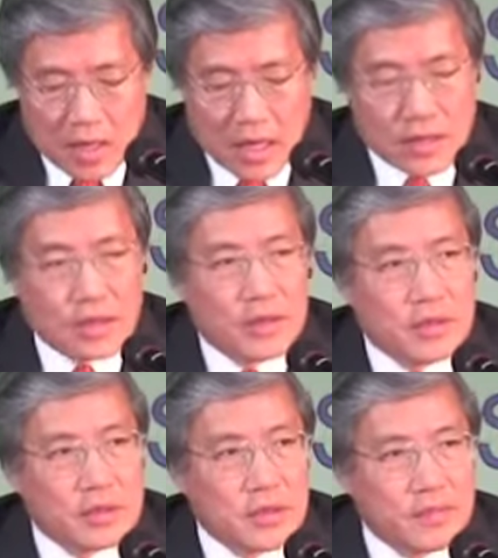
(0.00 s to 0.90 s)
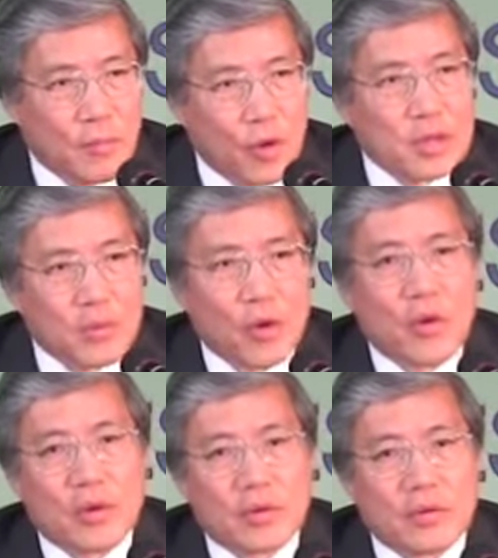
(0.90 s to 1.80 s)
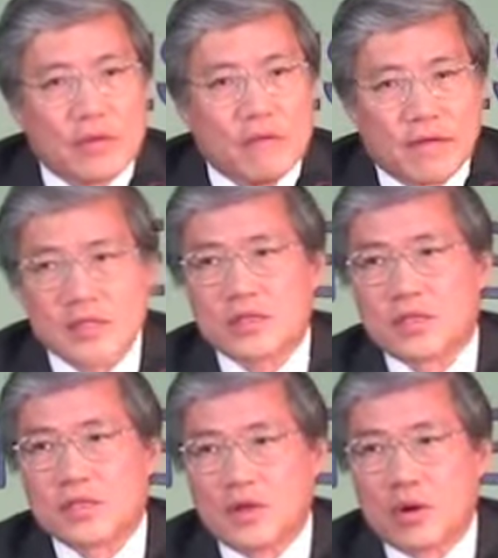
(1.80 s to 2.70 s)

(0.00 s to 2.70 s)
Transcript: And if more and more investors